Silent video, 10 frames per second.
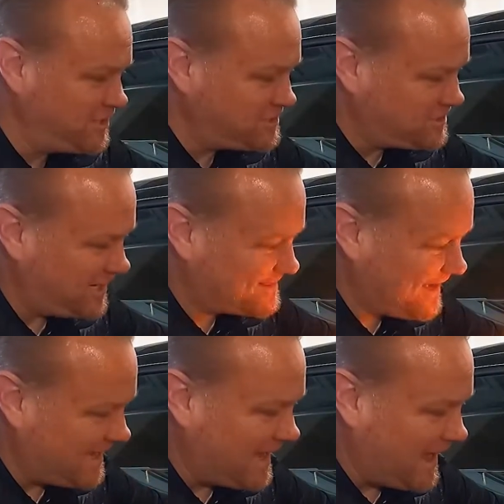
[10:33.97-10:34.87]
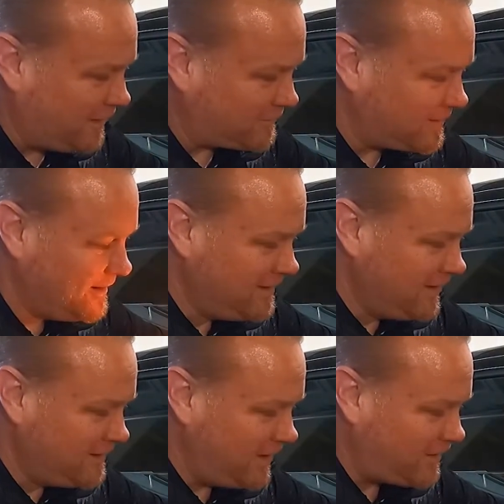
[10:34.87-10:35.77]
good, check that out.
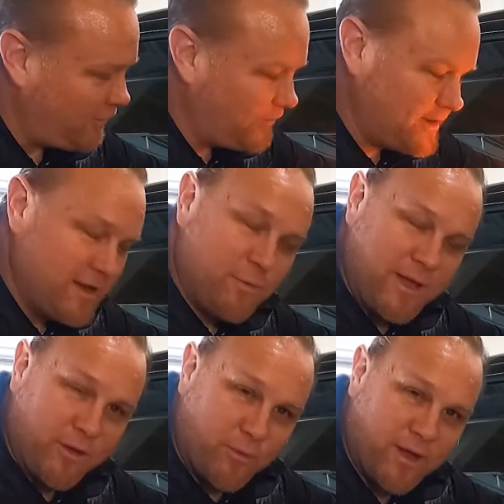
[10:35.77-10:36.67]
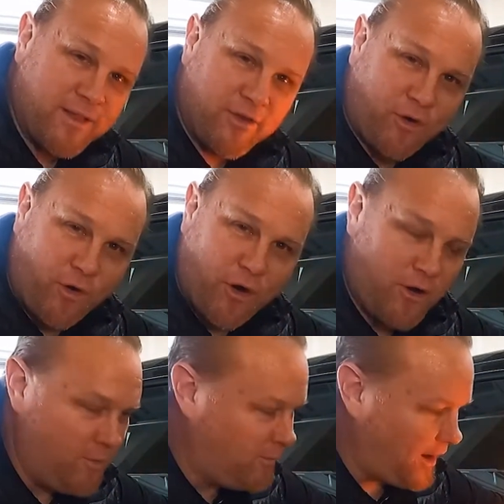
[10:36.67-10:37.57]
Not only did we get rid of the
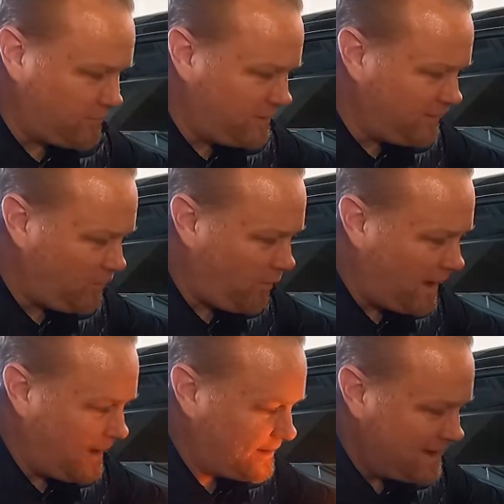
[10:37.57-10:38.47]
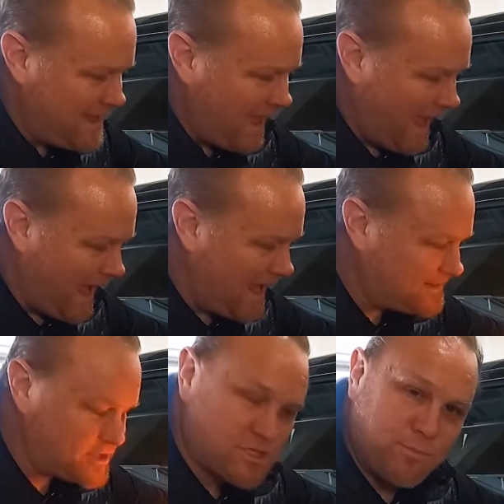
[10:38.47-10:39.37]
chrome, got rid of the white,
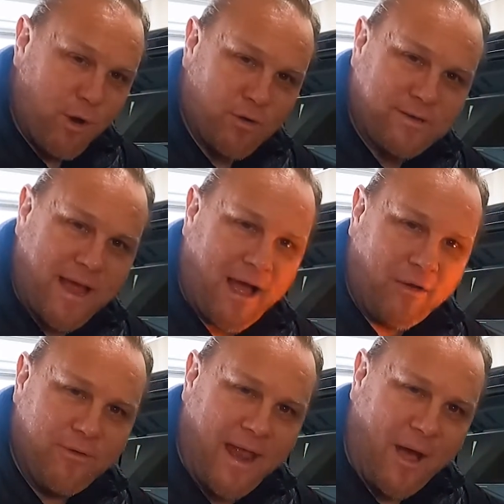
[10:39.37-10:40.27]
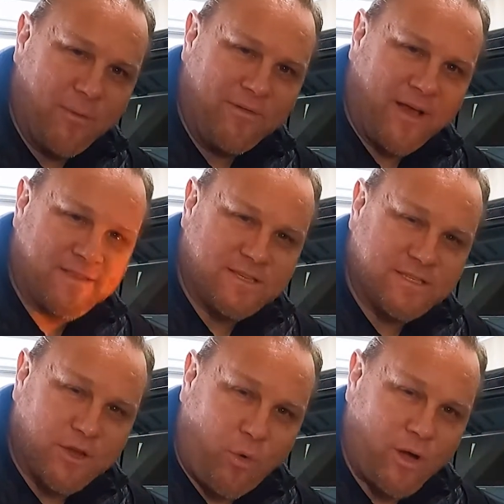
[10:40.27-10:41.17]
add the smoked out, now we've got the
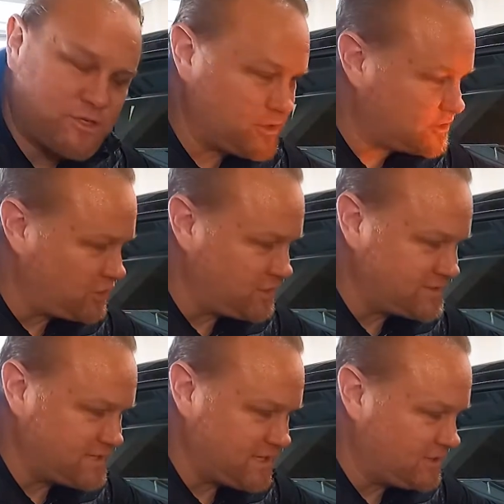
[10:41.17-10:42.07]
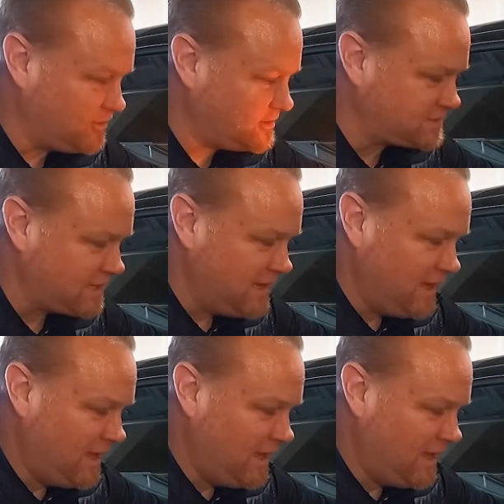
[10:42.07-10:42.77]
sequential turn signals.